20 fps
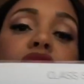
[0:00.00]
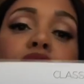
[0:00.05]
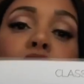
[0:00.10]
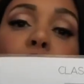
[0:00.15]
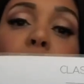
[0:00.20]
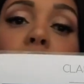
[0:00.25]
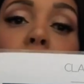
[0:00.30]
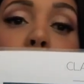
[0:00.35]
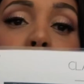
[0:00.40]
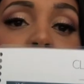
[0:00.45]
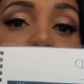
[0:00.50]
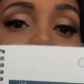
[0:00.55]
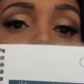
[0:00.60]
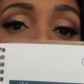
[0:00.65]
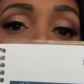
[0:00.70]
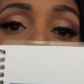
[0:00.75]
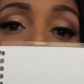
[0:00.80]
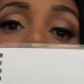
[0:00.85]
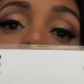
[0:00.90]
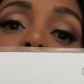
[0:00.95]
for
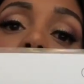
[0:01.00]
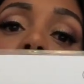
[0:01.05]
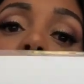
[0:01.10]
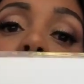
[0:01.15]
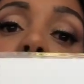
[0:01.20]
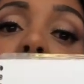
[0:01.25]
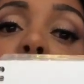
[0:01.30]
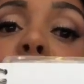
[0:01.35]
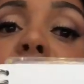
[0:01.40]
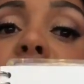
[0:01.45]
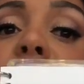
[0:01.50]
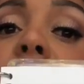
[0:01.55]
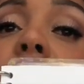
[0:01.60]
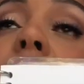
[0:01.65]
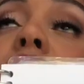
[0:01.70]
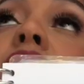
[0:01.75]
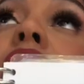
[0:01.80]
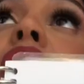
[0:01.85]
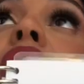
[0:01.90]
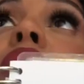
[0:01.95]
passwords, which are
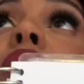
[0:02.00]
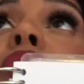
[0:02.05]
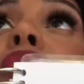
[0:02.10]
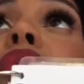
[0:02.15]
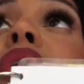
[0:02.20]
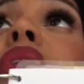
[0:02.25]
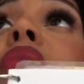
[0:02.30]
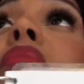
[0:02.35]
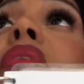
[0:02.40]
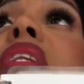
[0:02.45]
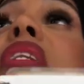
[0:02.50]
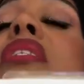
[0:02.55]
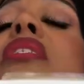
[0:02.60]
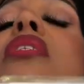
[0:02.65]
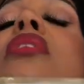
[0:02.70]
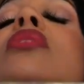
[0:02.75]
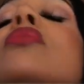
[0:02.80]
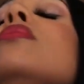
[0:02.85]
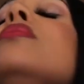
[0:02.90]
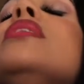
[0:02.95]
all important because
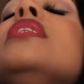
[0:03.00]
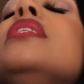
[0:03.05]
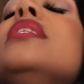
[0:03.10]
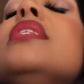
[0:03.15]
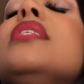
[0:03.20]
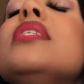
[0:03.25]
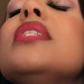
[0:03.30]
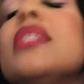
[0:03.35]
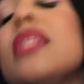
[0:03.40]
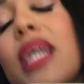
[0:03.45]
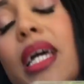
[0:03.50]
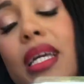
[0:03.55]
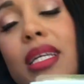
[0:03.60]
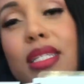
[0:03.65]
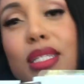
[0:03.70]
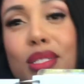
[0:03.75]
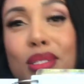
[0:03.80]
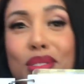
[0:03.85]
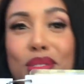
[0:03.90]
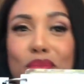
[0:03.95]
no one
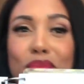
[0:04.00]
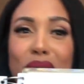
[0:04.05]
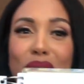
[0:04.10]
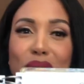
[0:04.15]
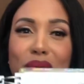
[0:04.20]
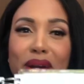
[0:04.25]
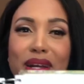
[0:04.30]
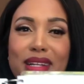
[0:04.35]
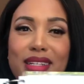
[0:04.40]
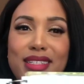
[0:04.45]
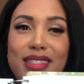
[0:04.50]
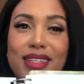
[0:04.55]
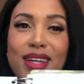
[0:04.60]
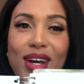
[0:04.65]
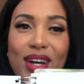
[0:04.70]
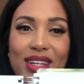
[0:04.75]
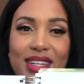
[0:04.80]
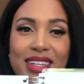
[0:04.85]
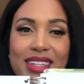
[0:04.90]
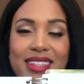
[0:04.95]
likes to be ready to
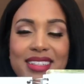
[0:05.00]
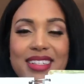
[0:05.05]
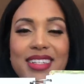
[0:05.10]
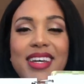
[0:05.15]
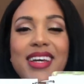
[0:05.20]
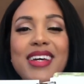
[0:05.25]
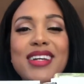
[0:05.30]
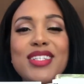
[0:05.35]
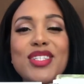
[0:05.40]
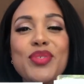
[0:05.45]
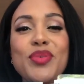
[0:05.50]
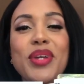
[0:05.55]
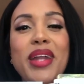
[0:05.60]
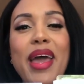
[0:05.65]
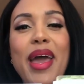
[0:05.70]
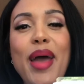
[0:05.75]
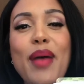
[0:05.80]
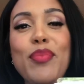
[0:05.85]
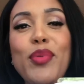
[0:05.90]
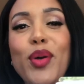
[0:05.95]
log in to an
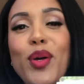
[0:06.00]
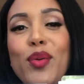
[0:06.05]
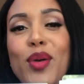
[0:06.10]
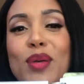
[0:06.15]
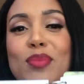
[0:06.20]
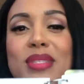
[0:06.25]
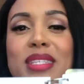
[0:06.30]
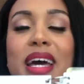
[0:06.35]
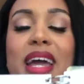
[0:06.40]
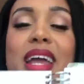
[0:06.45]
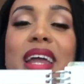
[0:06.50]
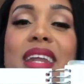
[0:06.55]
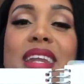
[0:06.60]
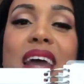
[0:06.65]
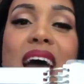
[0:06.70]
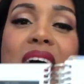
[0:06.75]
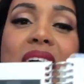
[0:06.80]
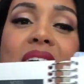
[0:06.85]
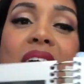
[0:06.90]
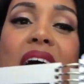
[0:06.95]
app or a website and
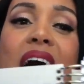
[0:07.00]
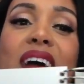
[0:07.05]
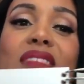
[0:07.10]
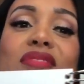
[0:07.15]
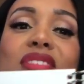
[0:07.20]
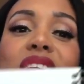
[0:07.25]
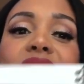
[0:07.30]
not have the